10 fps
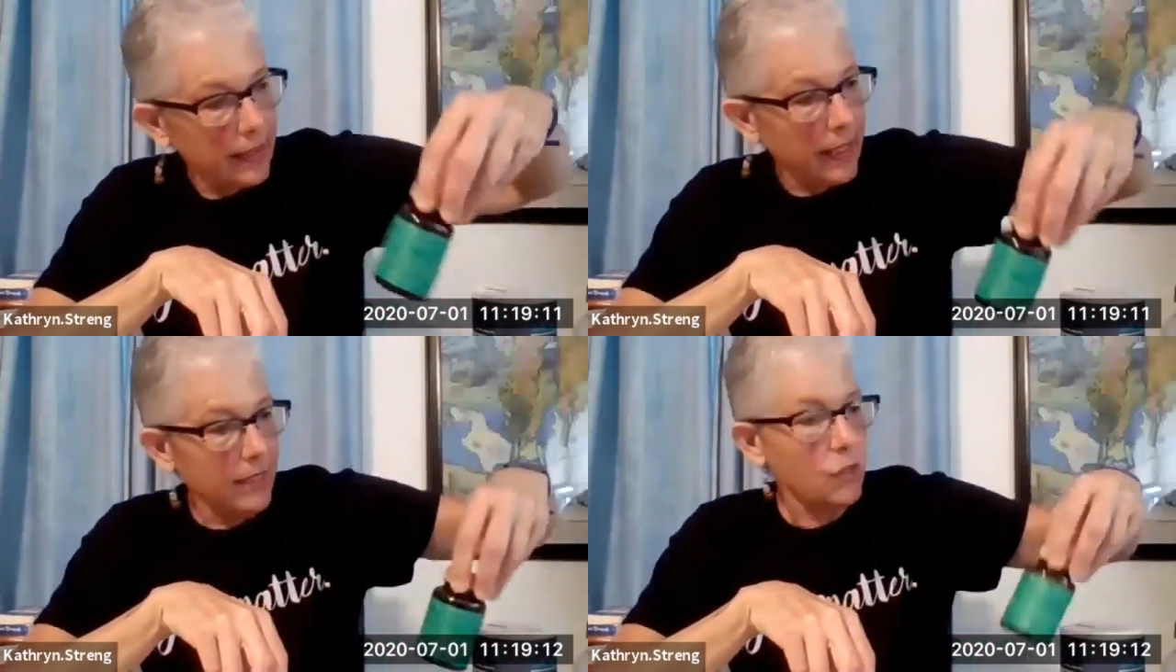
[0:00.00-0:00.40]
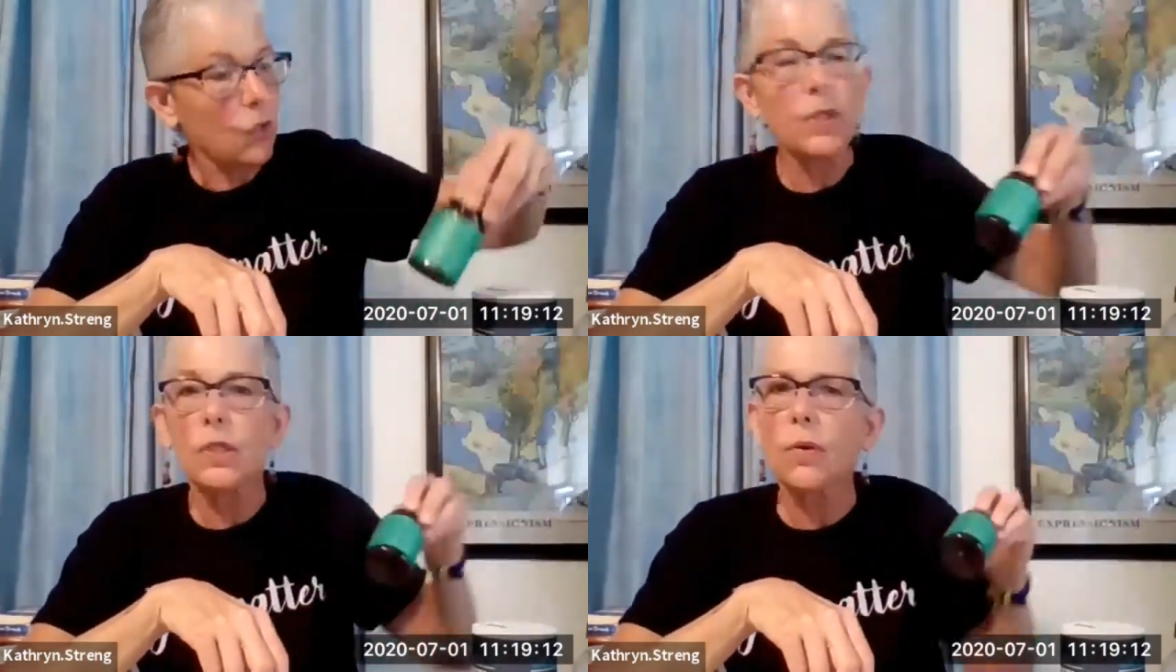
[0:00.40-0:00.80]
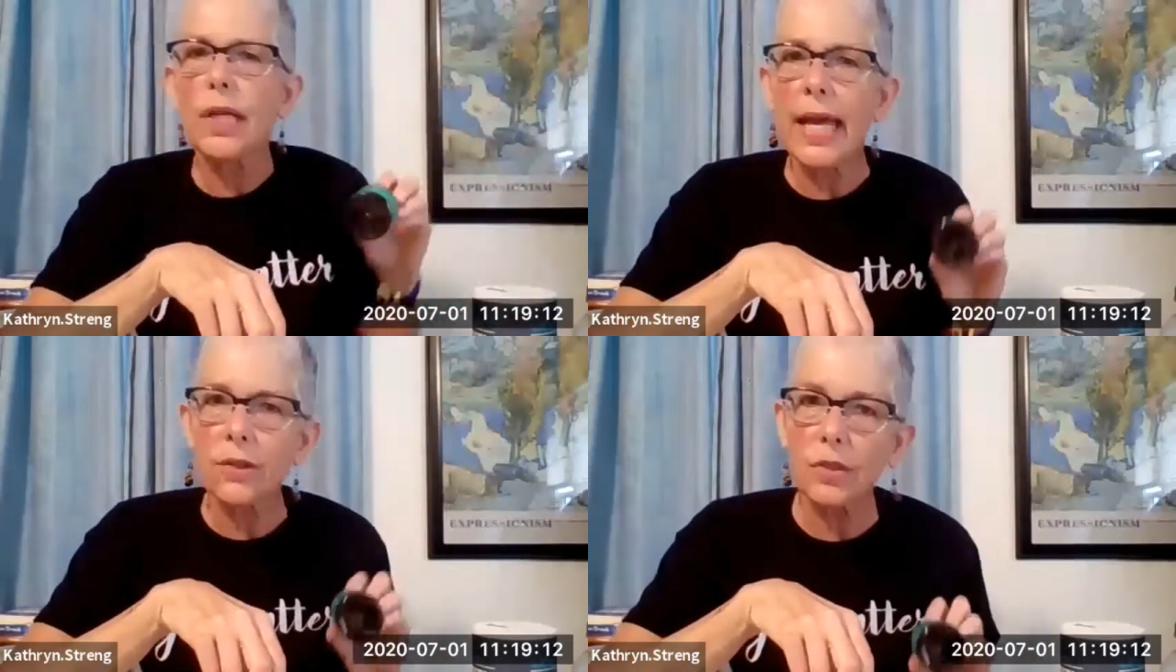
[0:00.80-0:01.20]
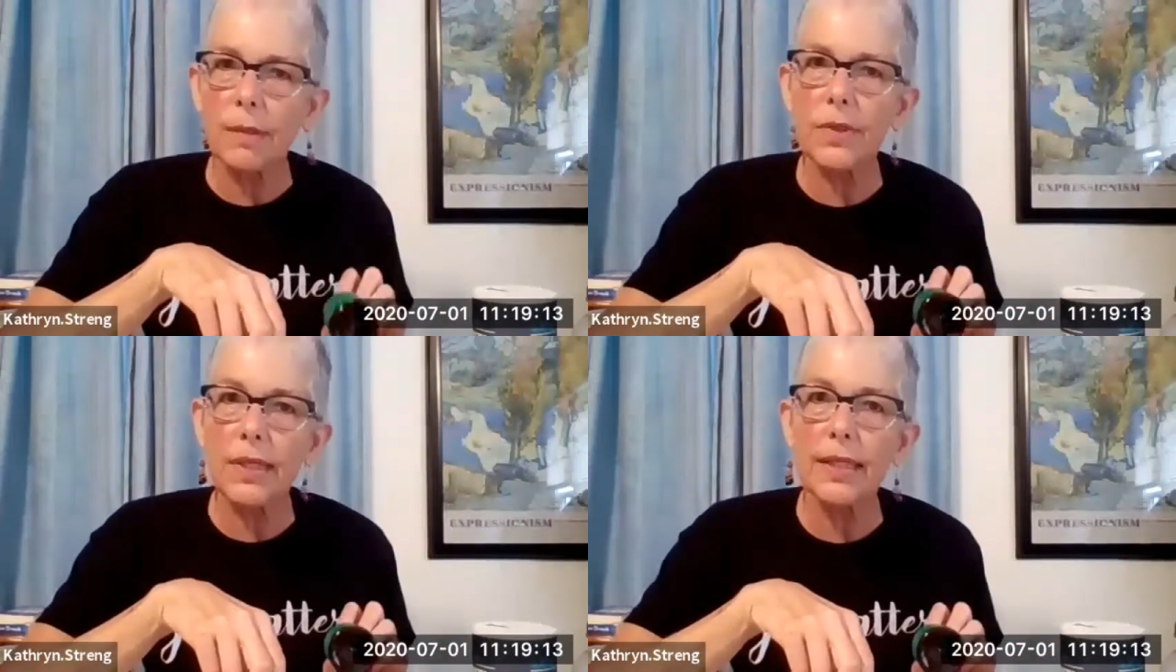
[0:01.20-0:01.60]
Yeah, so you know what, actually
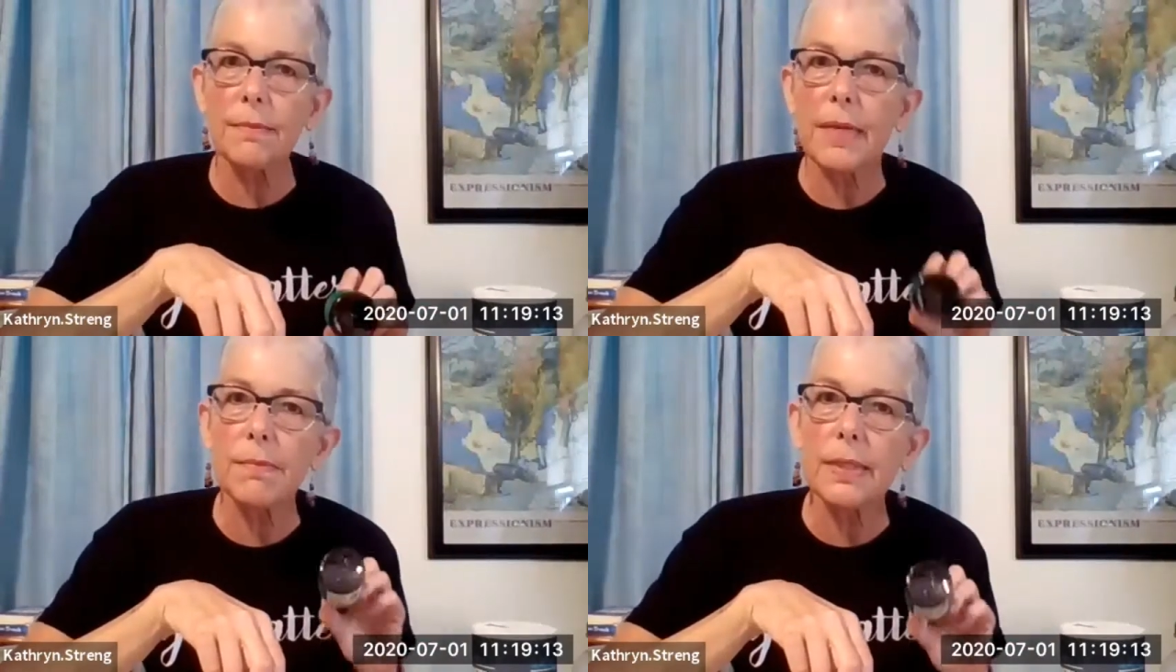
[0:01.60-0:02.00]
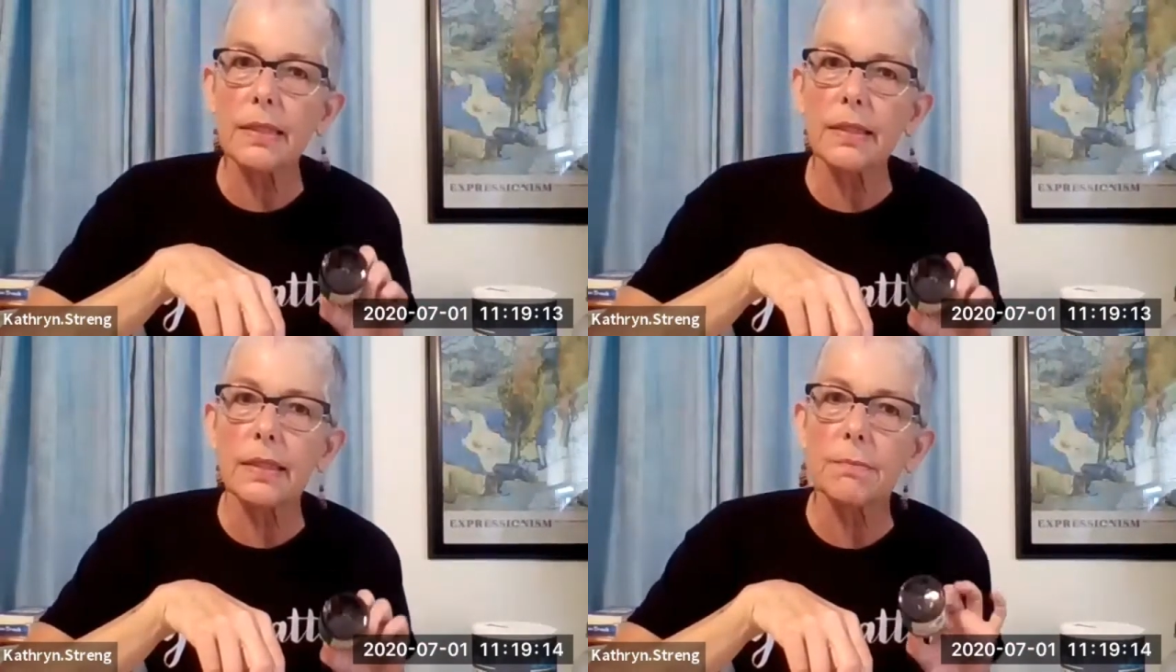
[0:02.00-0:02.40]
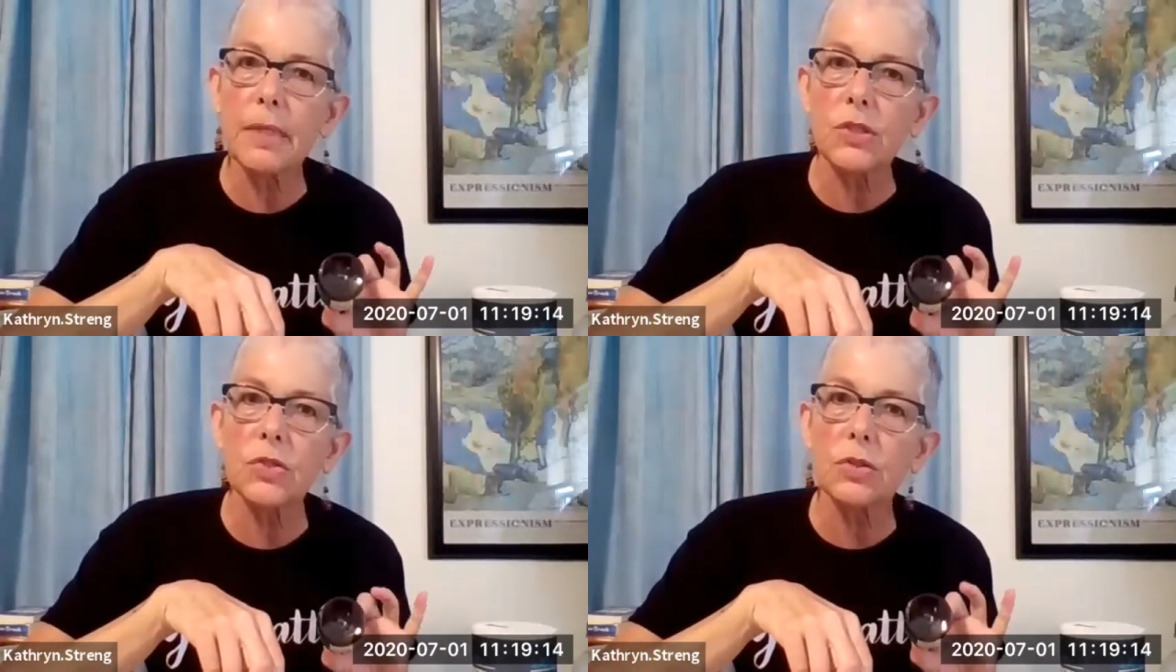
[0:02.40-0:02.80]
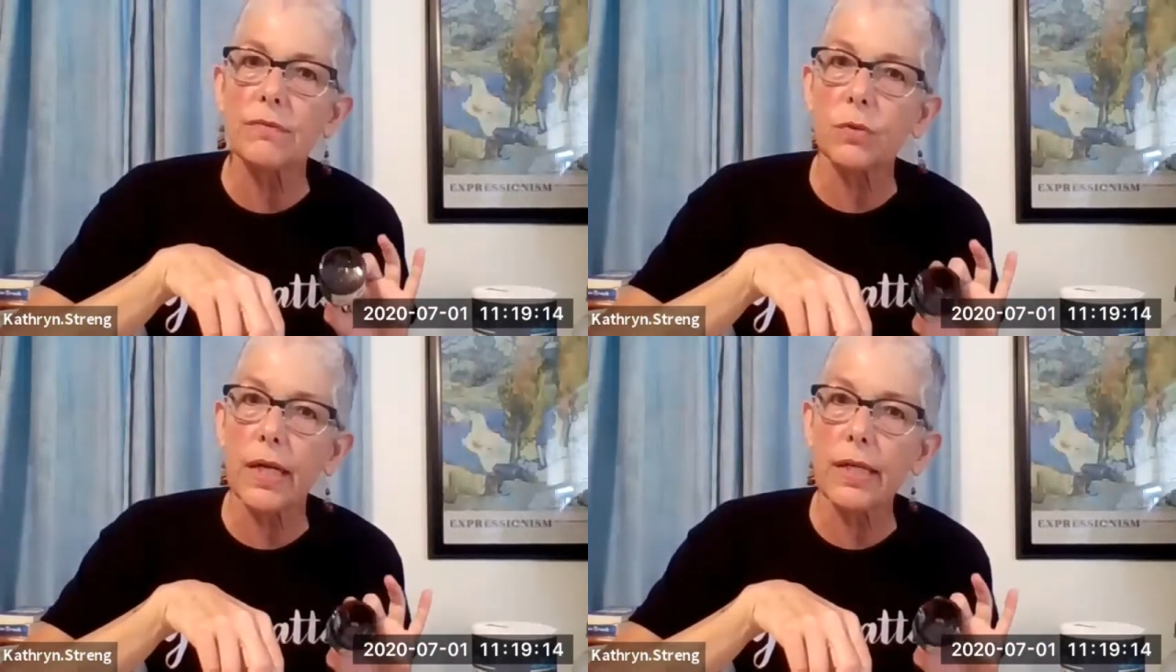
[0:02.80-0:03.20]
I'm thinking maybe a little mixture
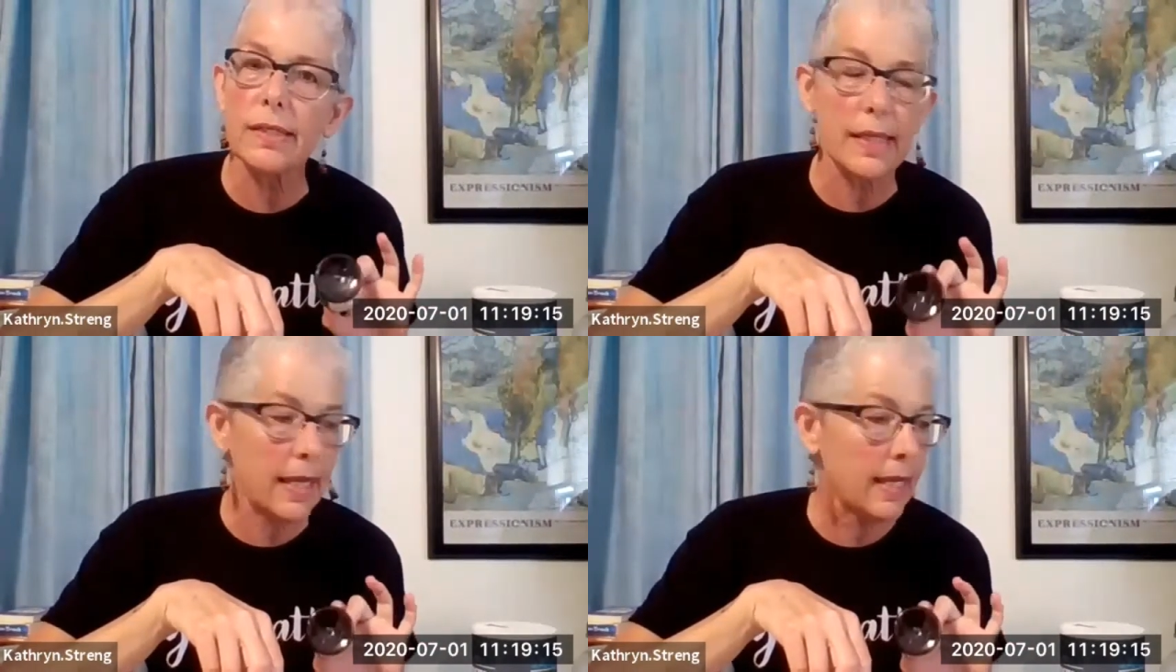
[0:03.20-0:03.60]
of rice